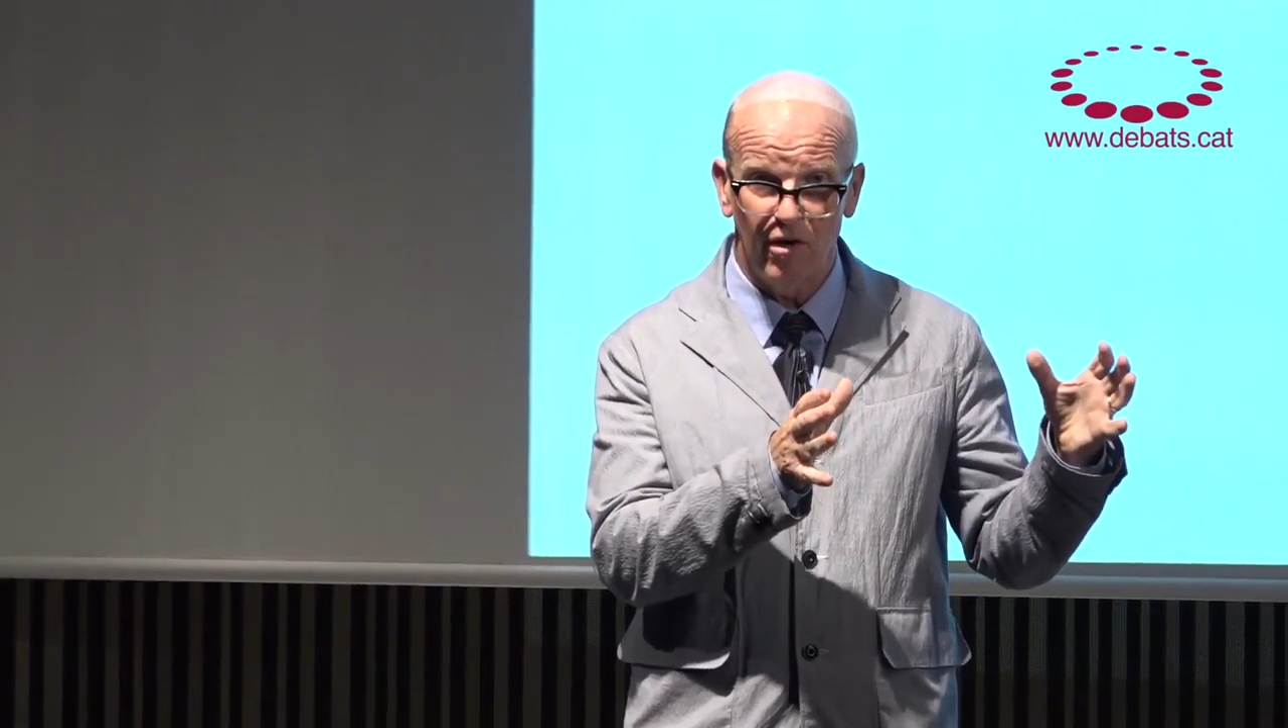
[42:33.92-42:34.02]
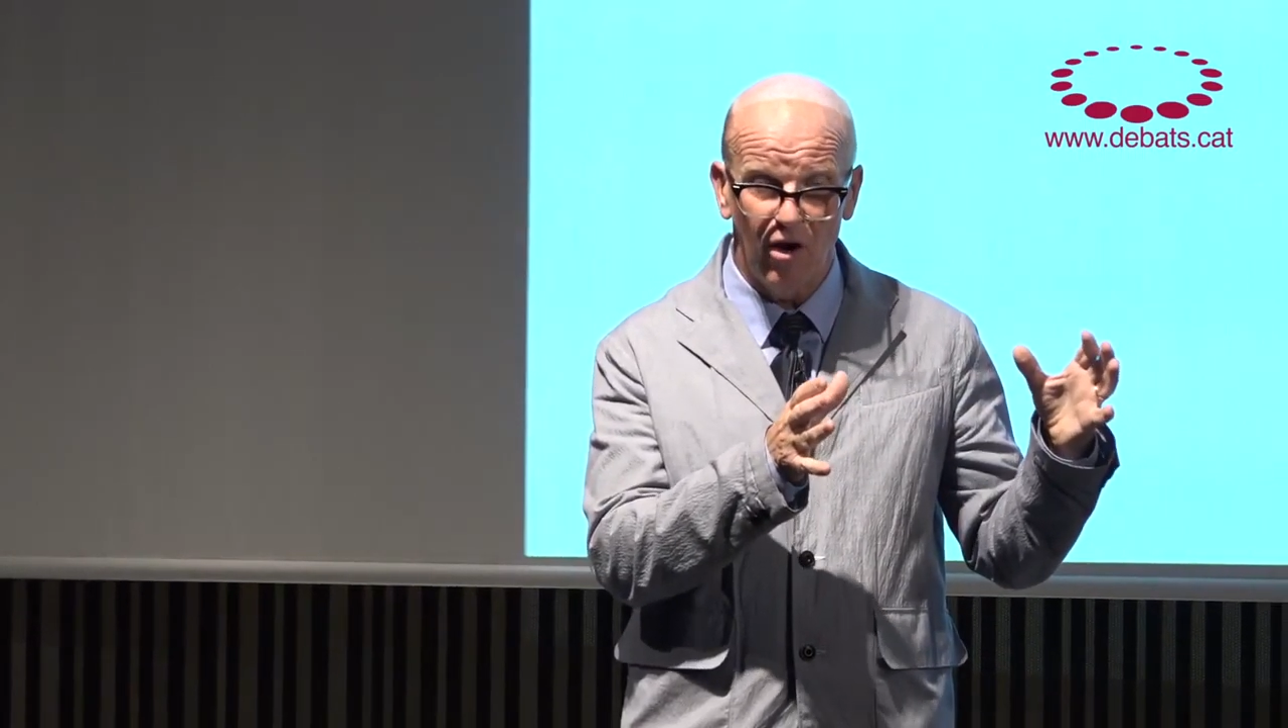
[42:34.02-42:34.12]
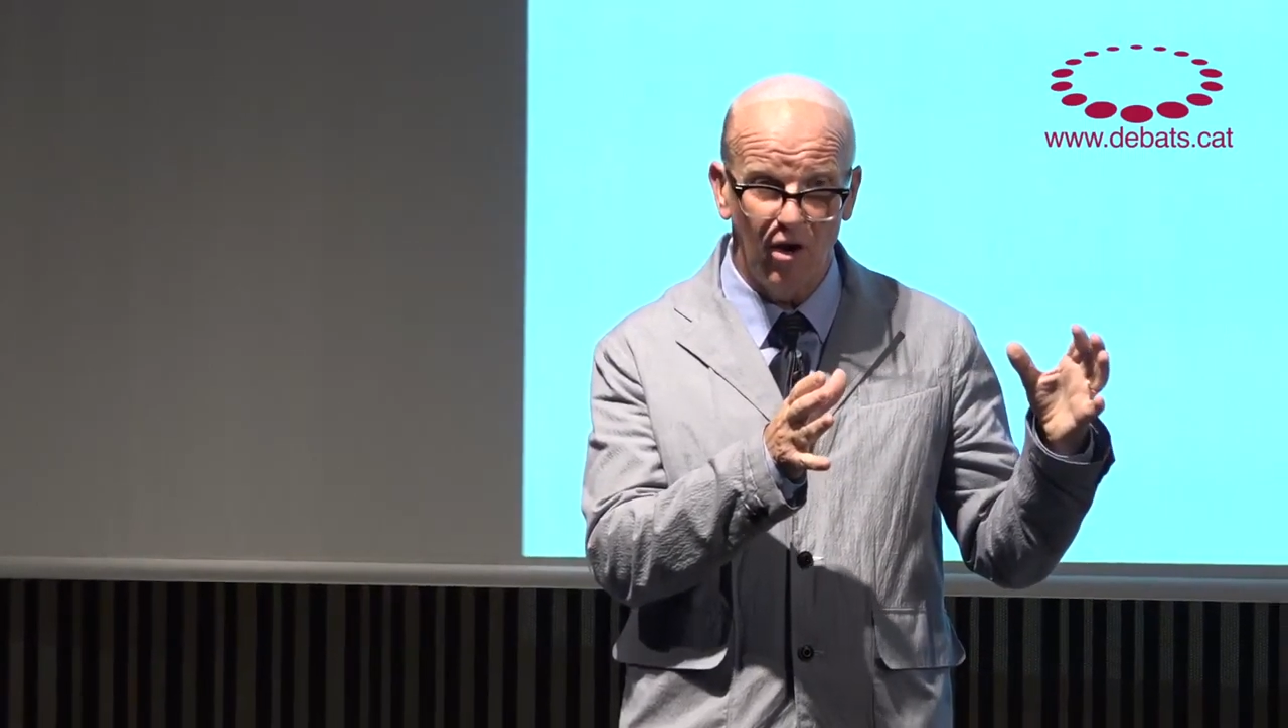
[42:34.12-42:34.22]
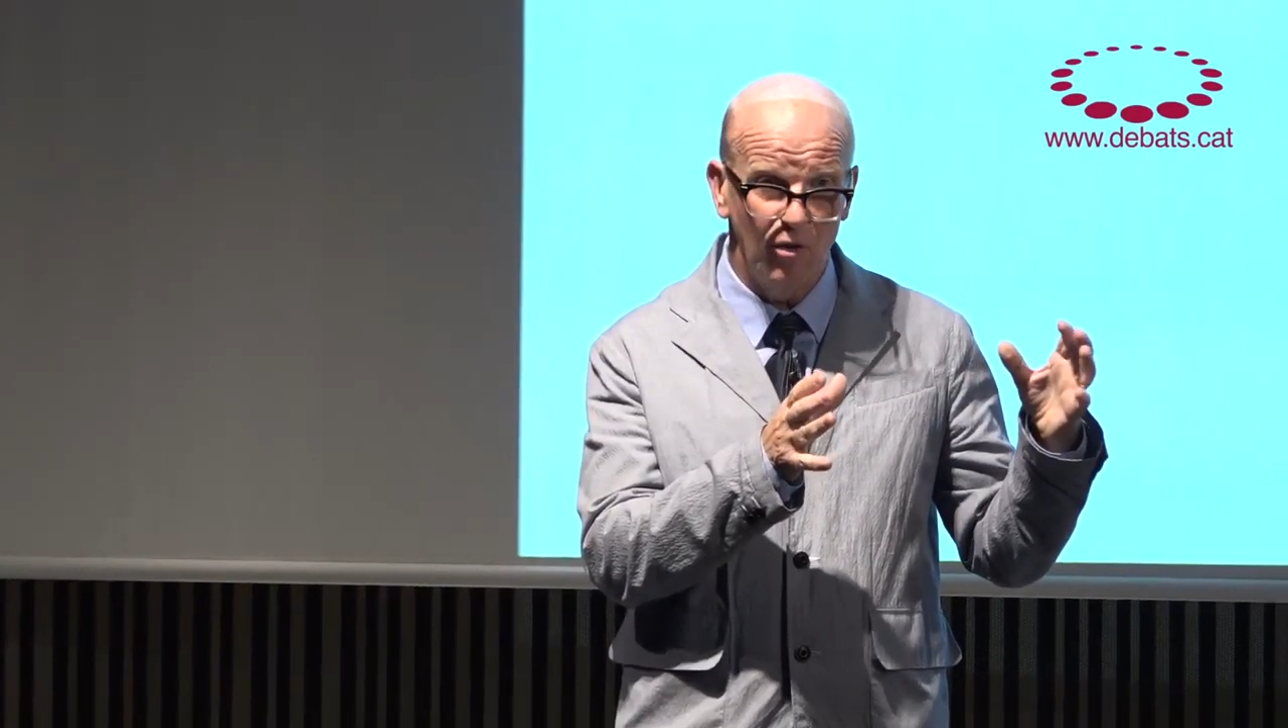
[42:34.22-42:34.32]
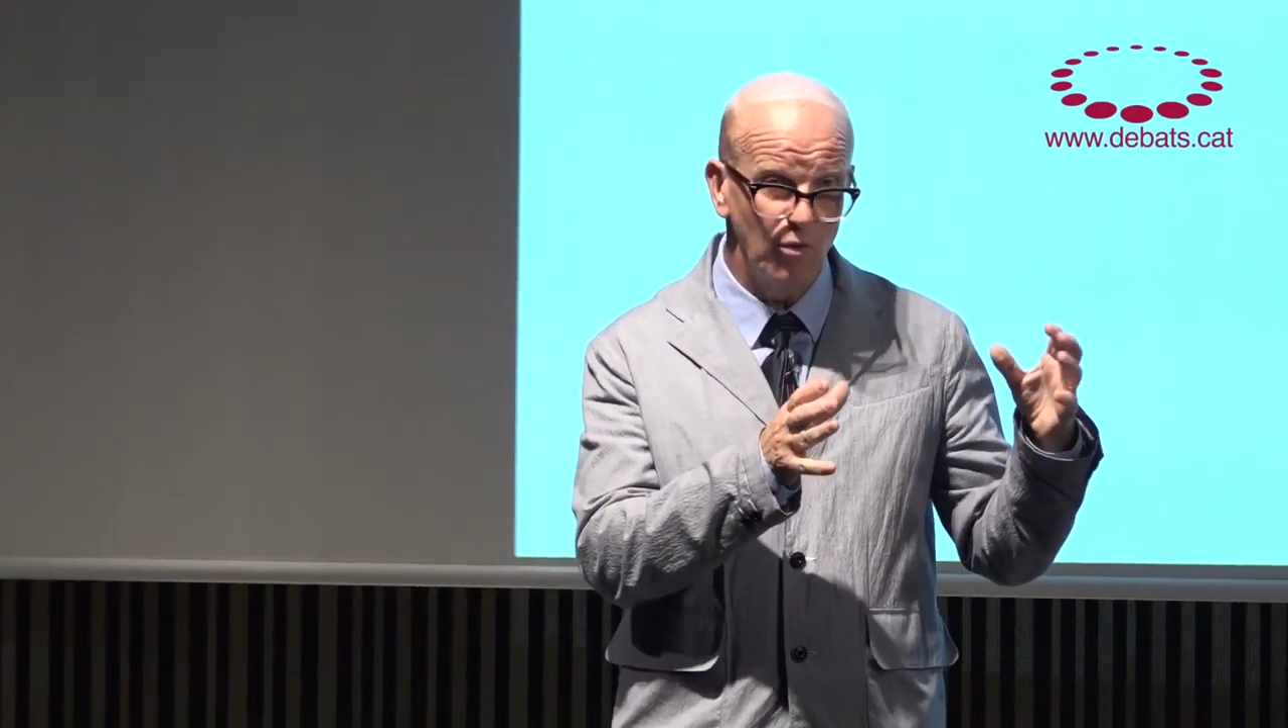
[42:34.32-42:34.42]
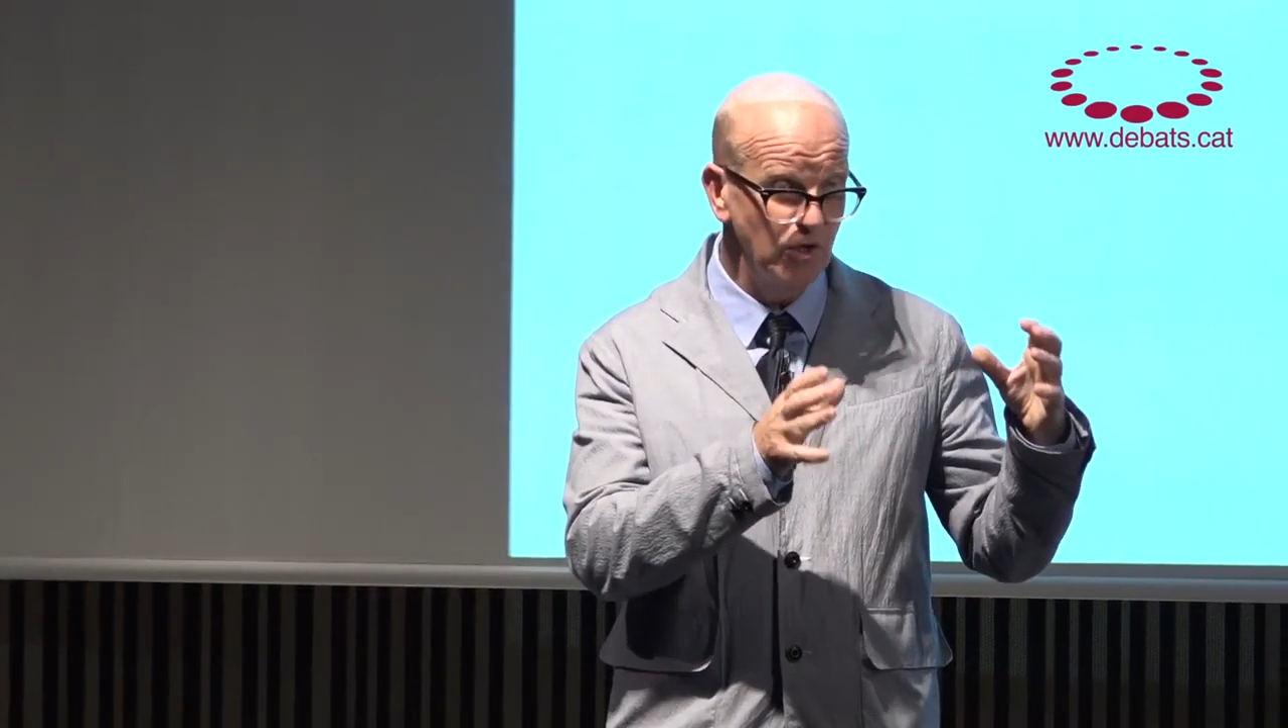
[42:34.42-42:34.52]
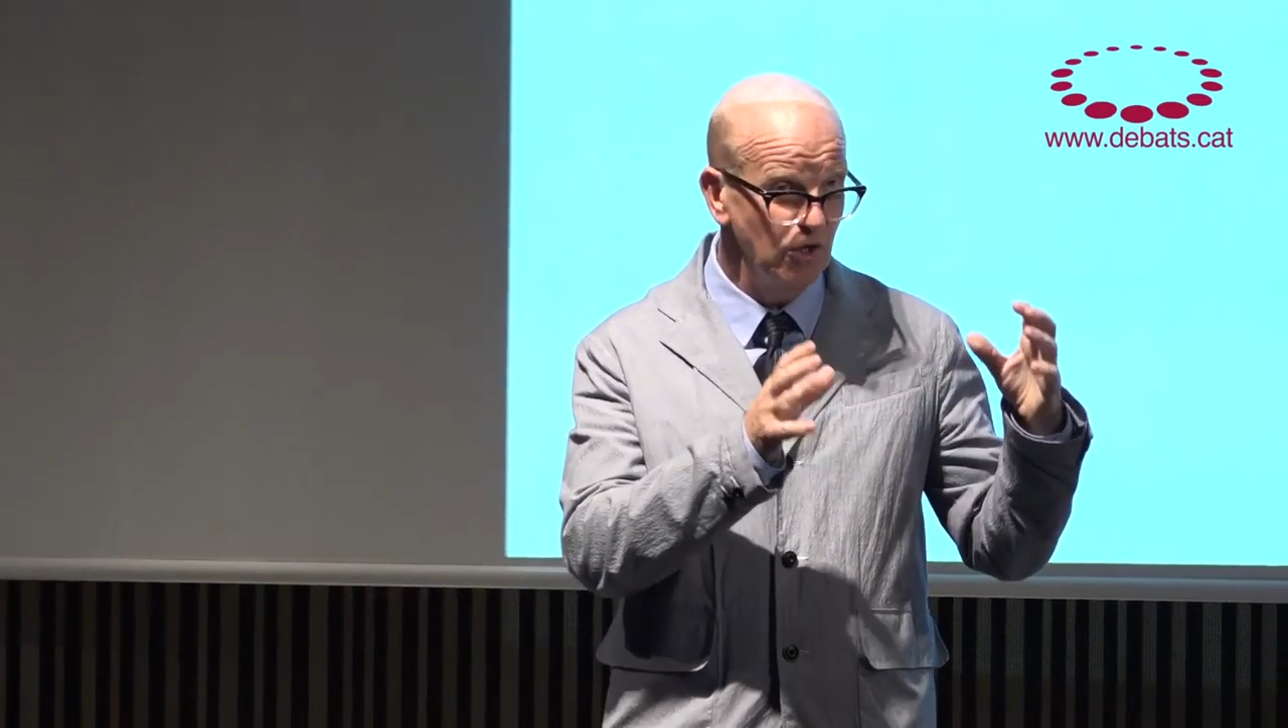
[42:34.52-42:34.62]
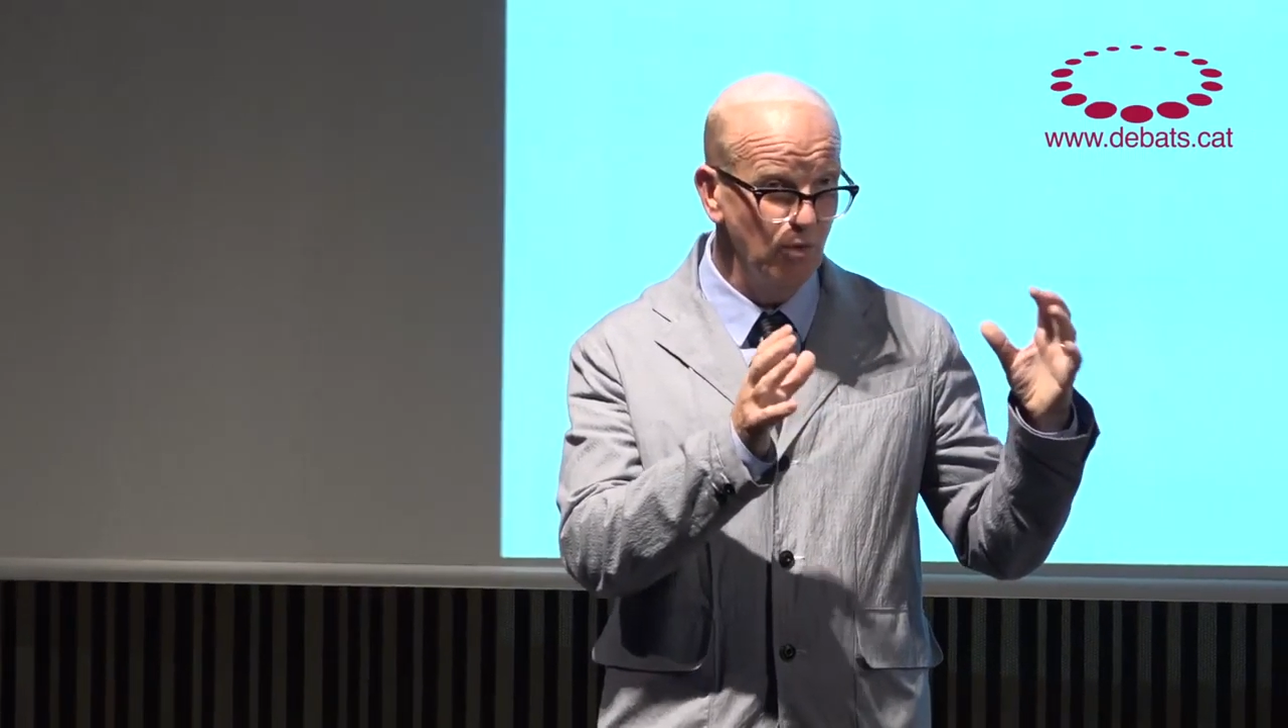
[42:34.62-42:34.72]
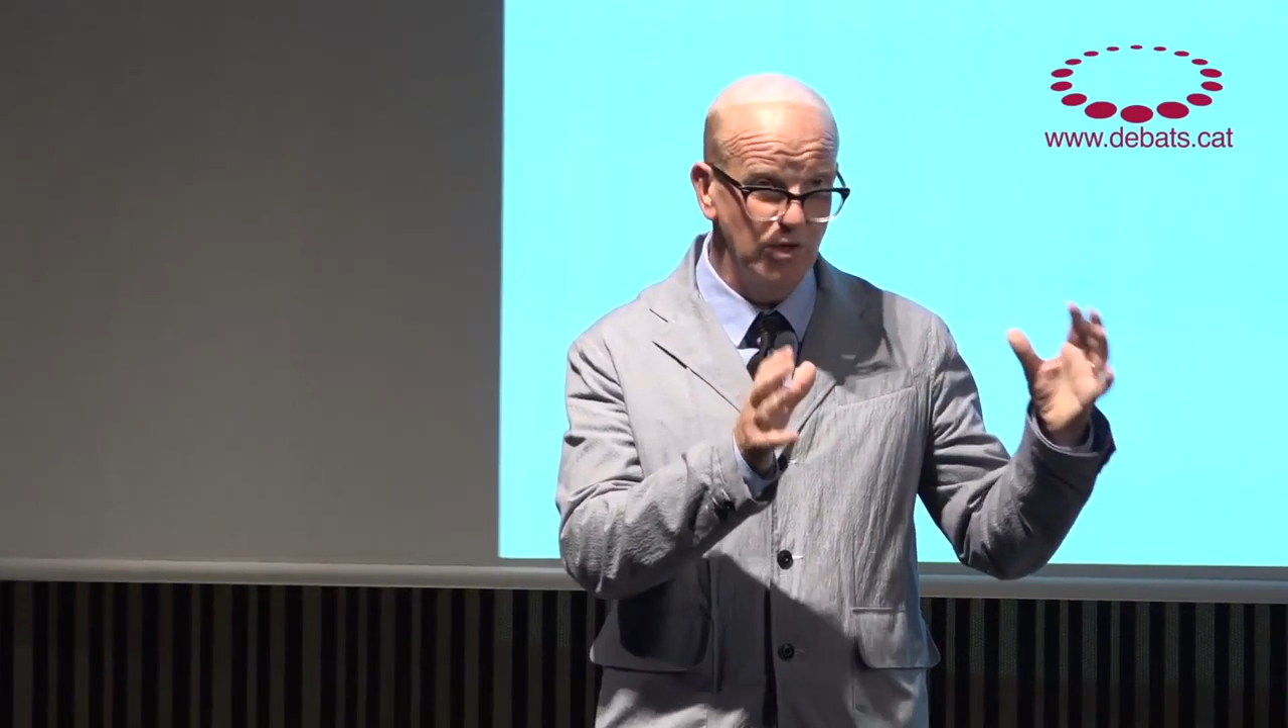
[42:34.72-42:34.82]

are, you